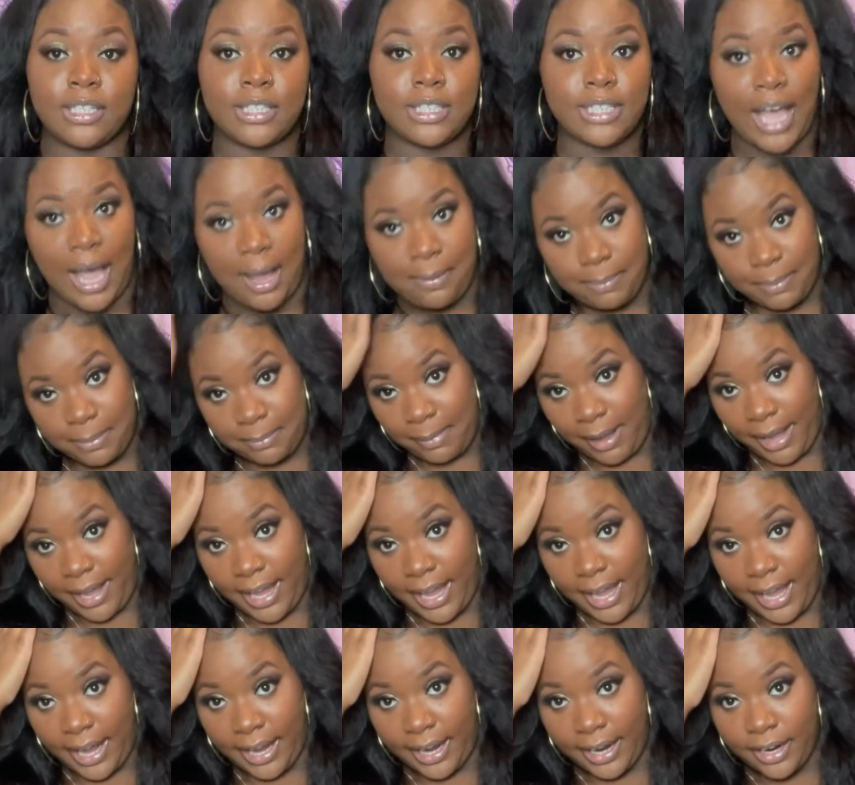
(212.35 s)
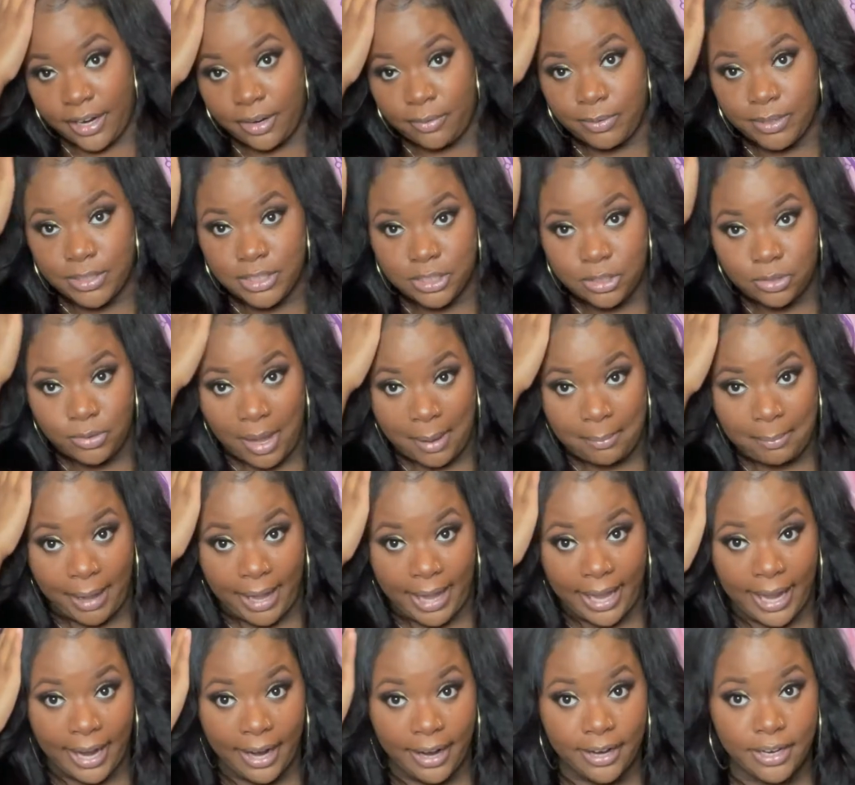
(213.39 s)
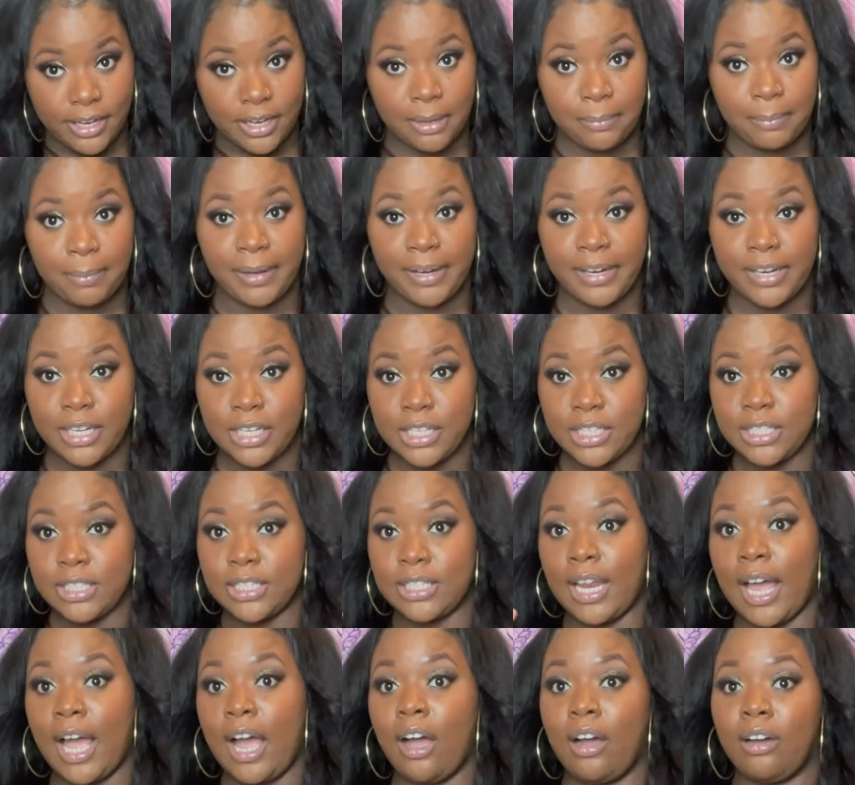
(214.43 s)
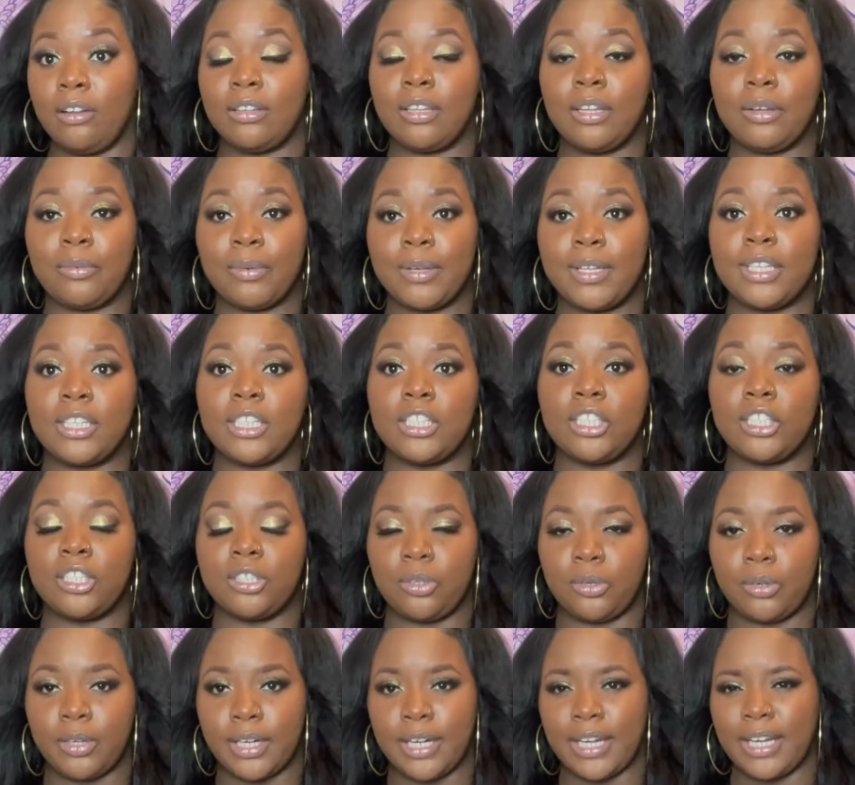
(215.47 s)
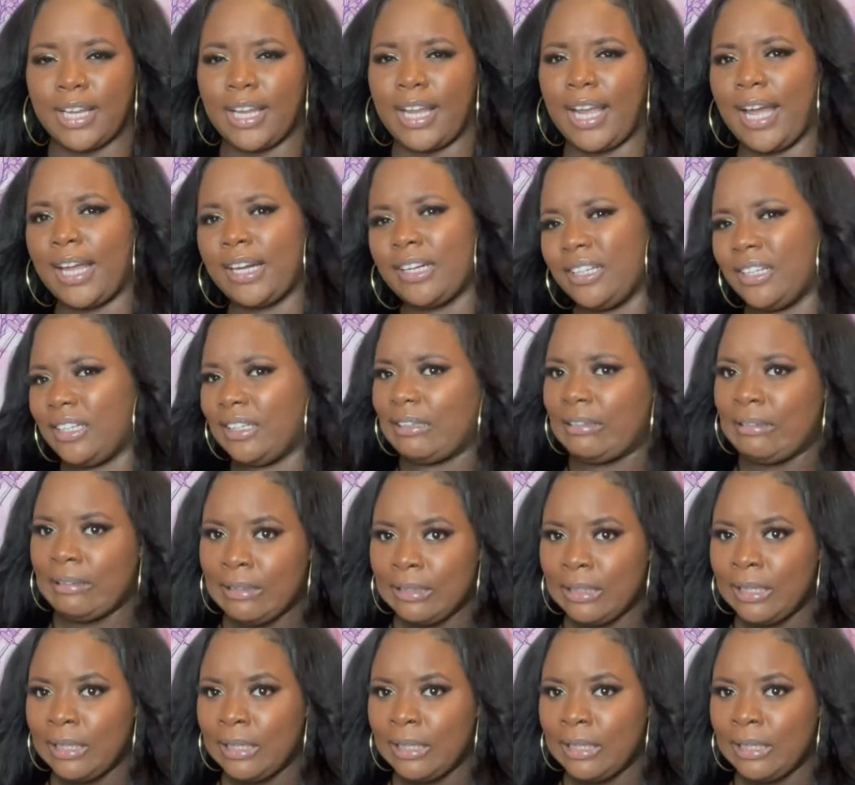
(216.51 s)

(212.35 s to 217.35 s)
top of my hair, which is why my hair up here is not only really short and kind of